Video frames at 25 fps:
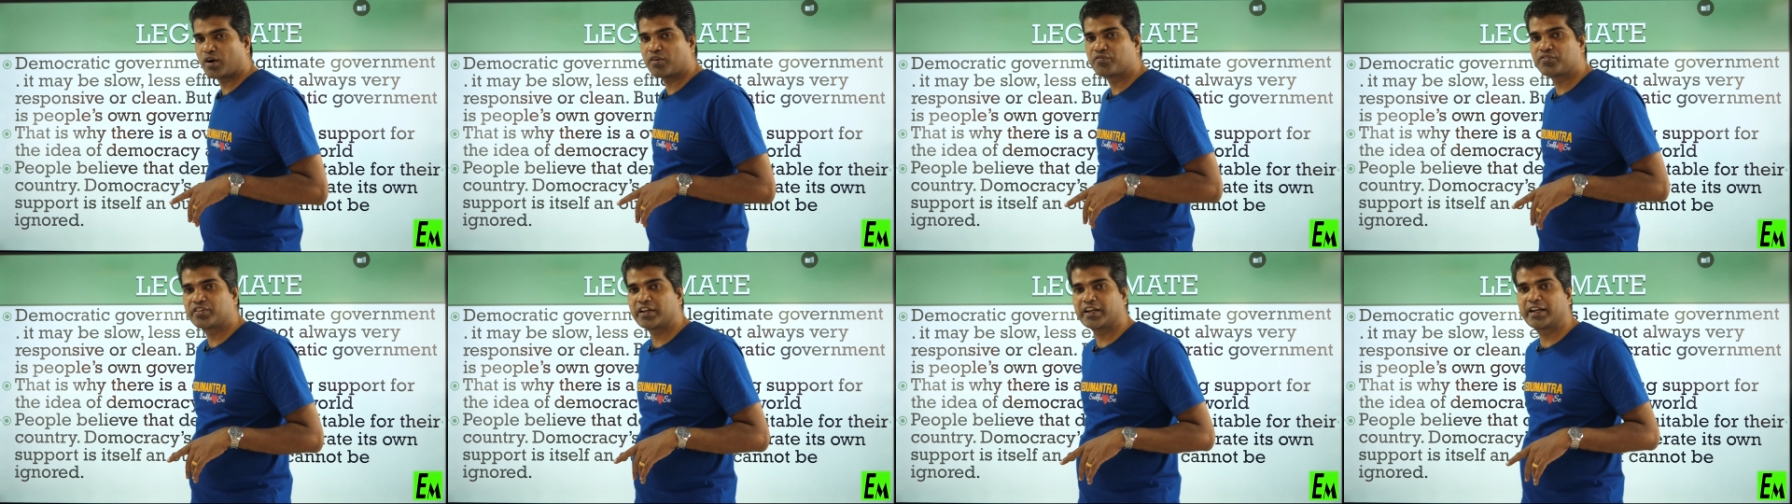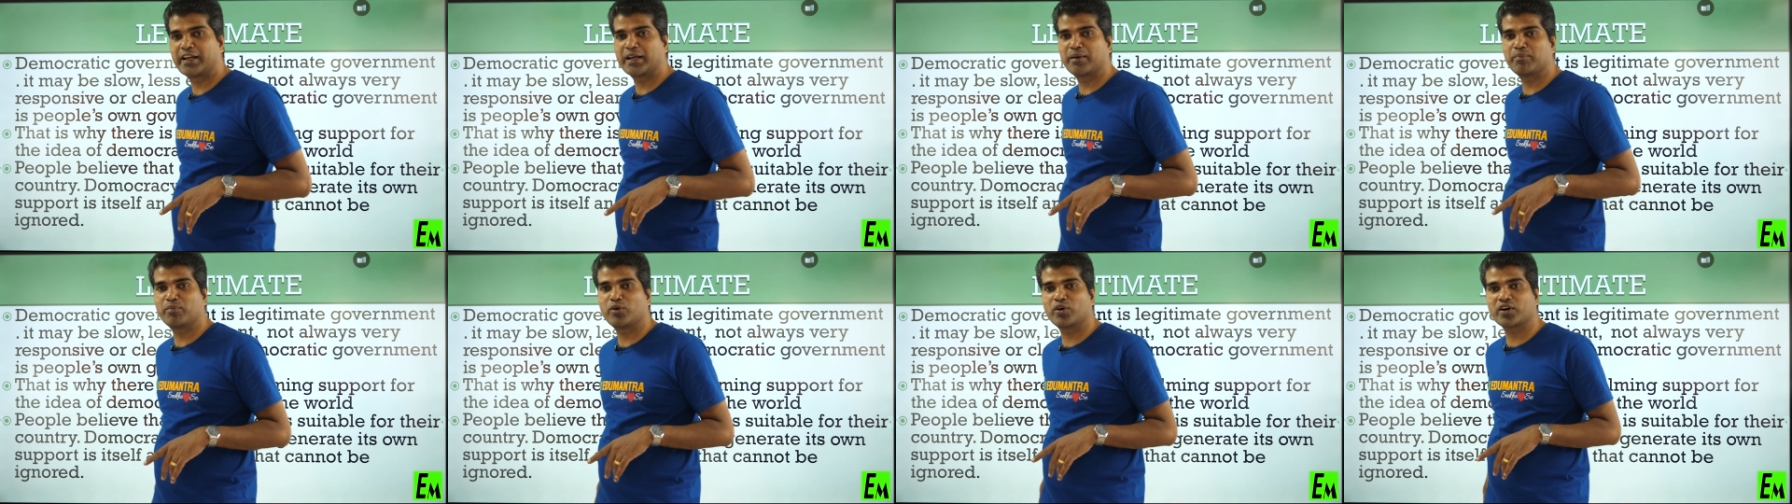of the
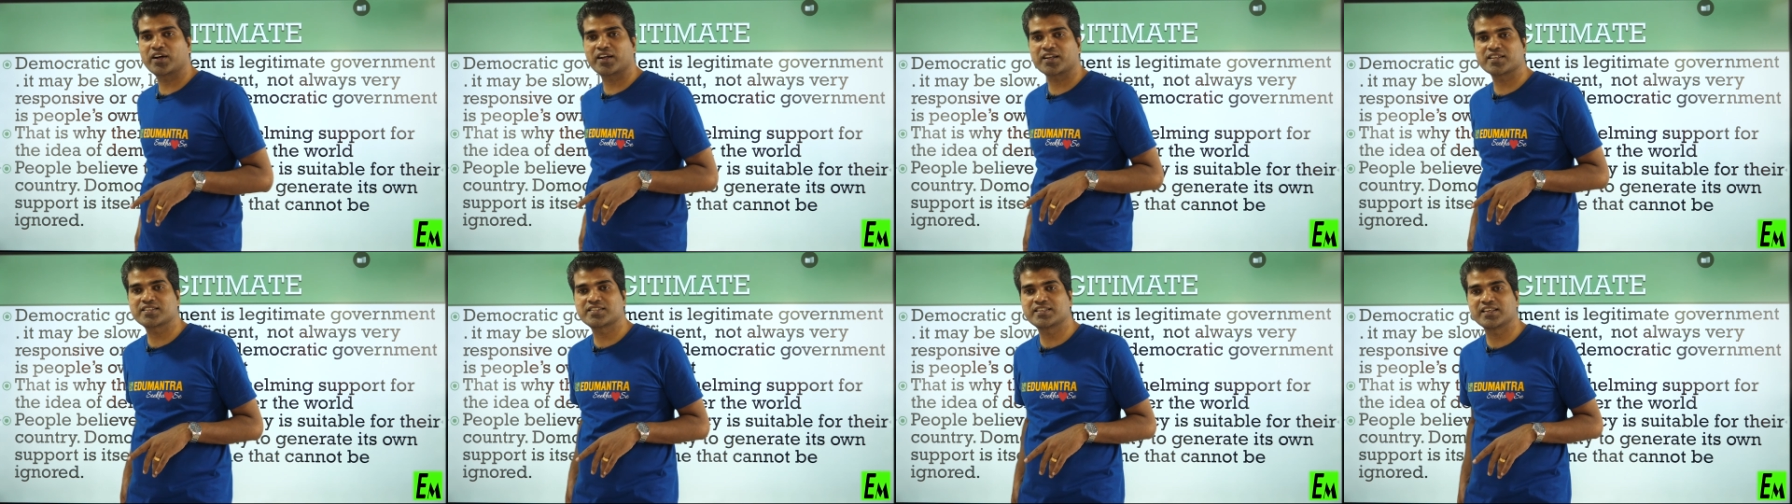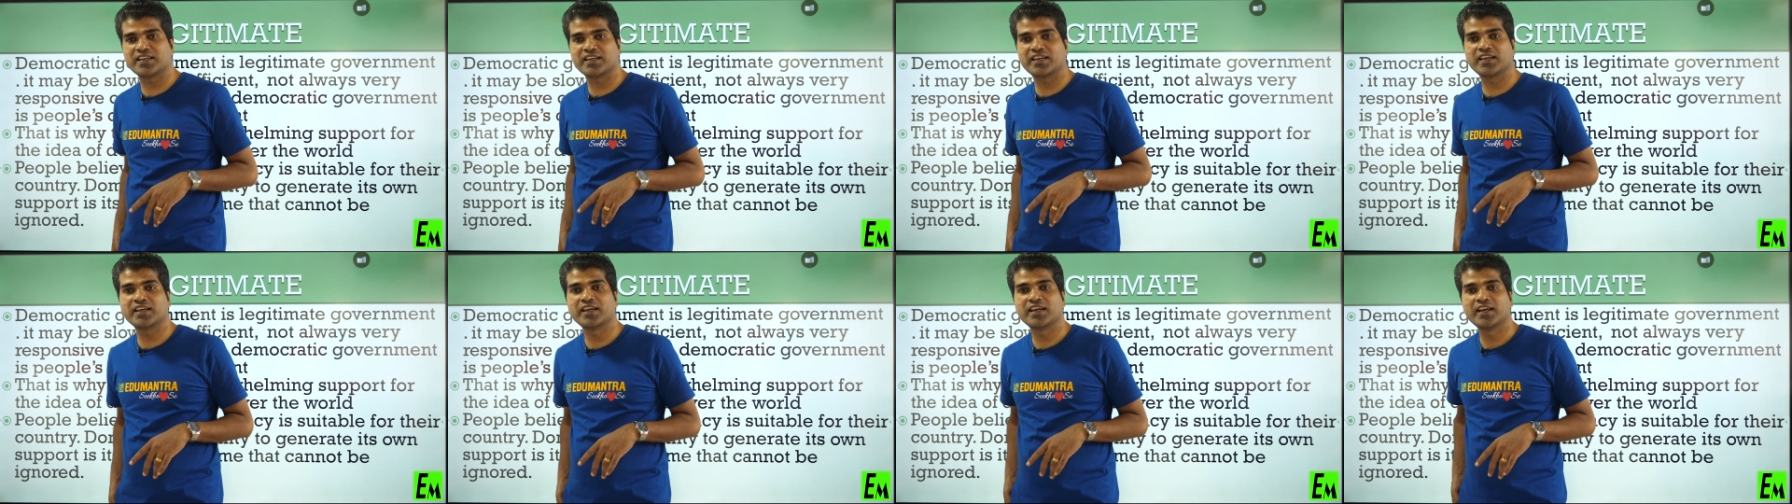
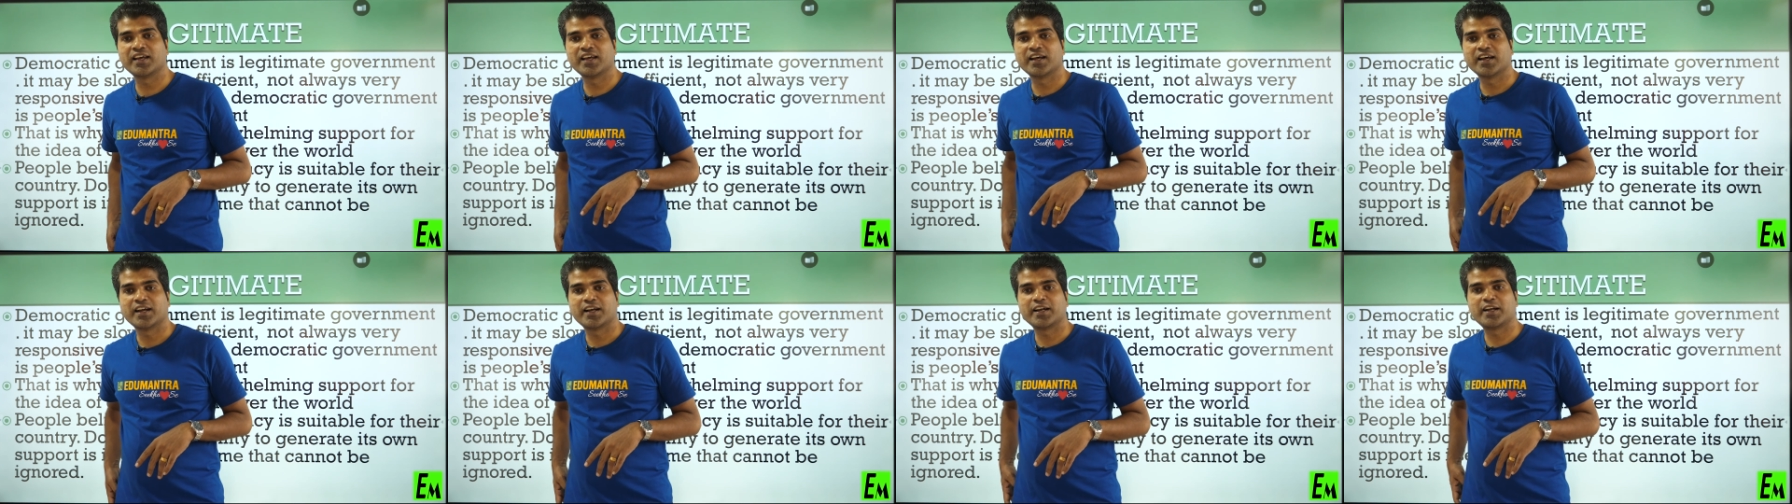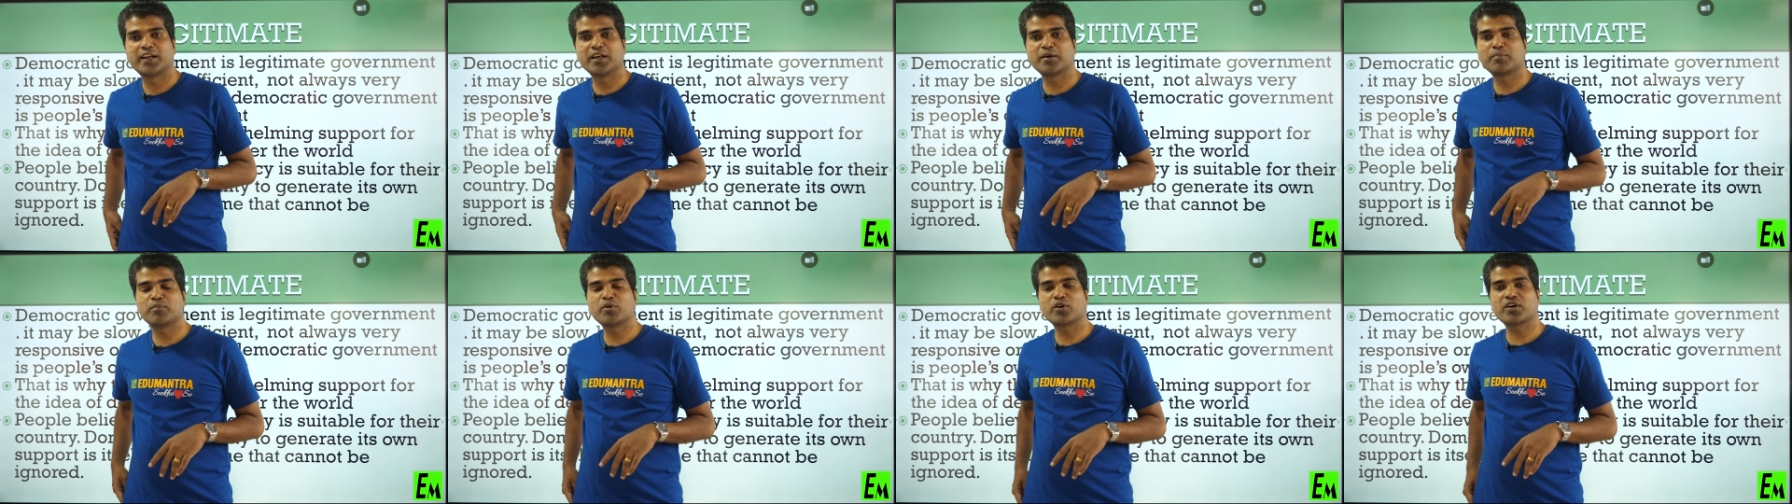democracy
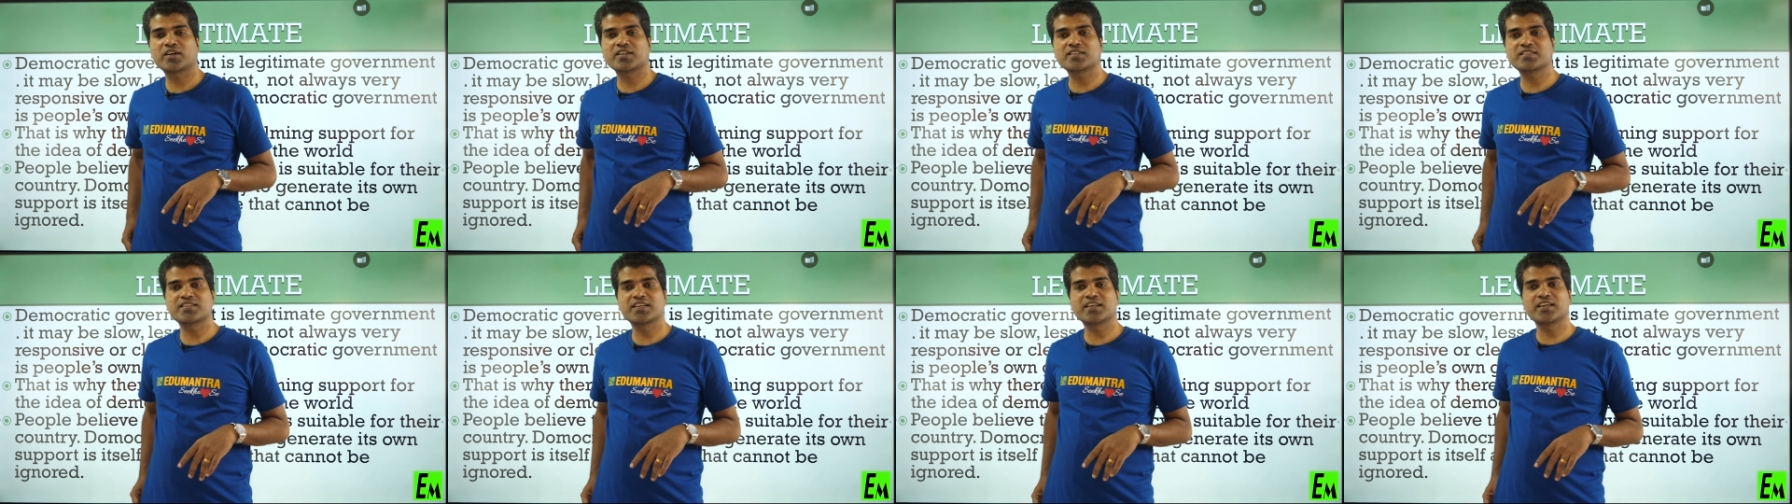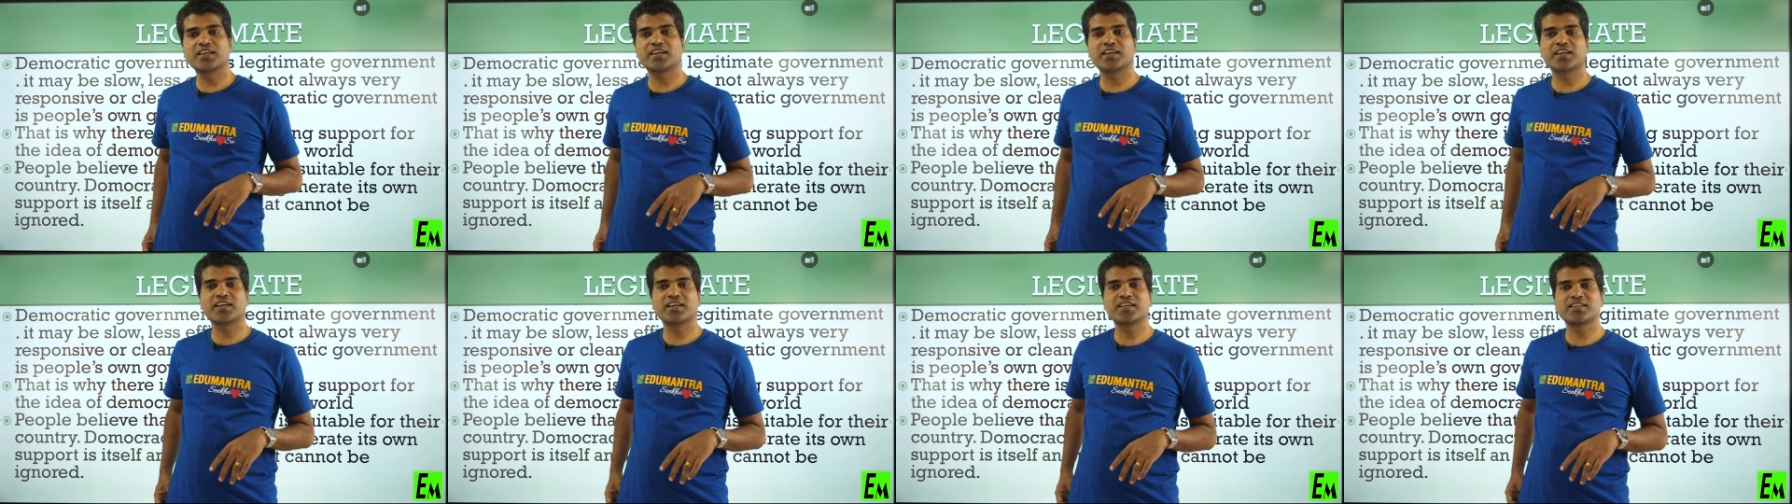
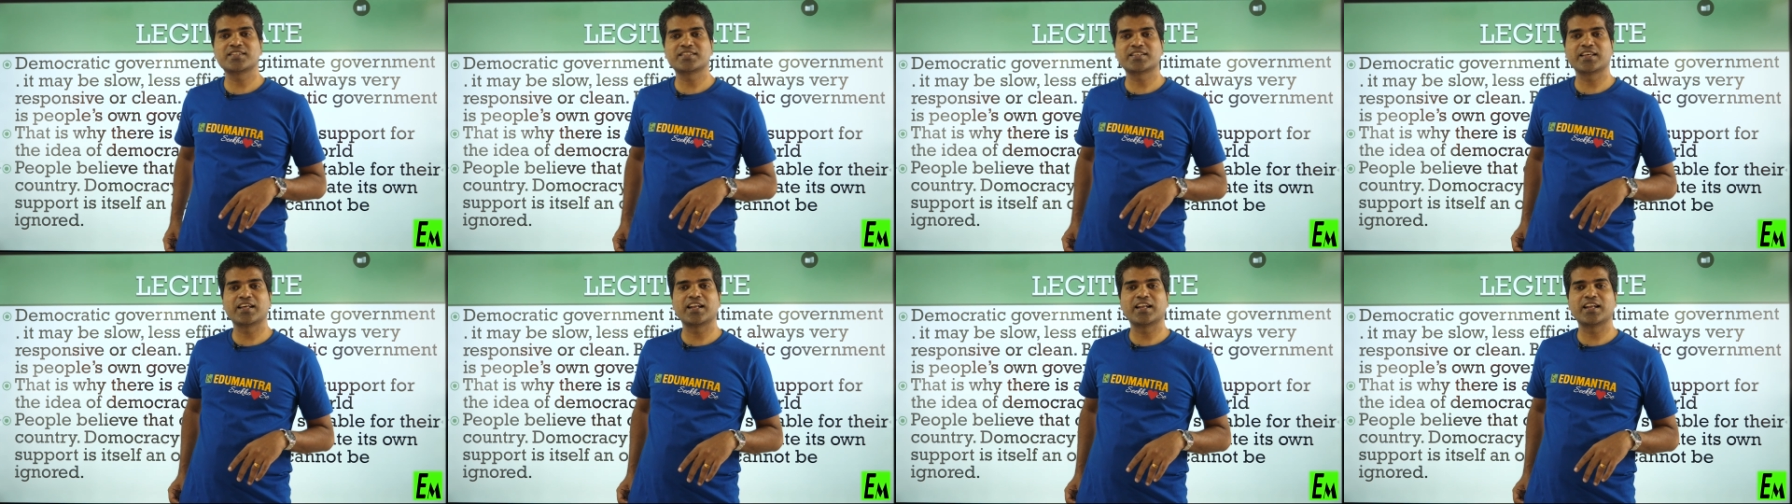is